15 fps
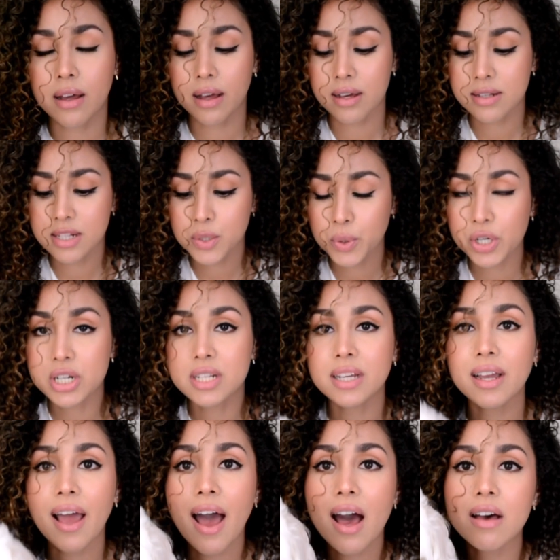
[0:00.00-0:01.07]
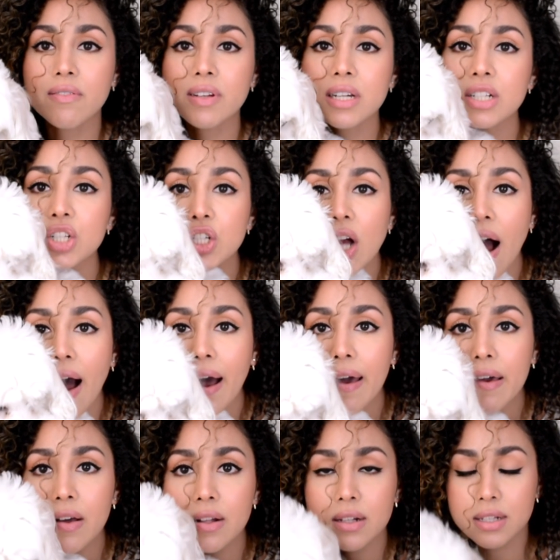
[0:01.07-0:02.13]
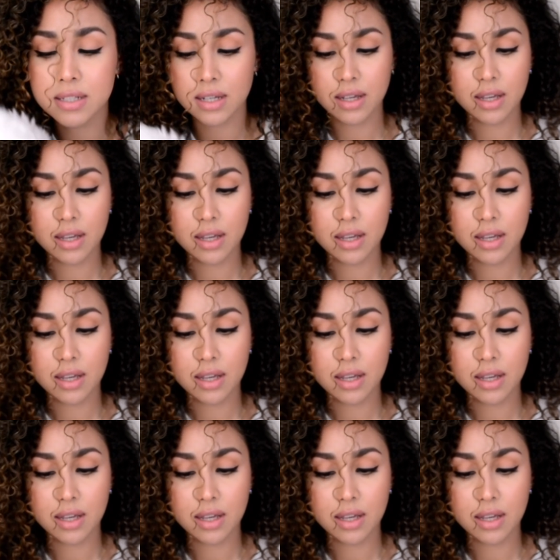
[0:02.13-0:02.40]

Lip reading: I swear, it's like having a child.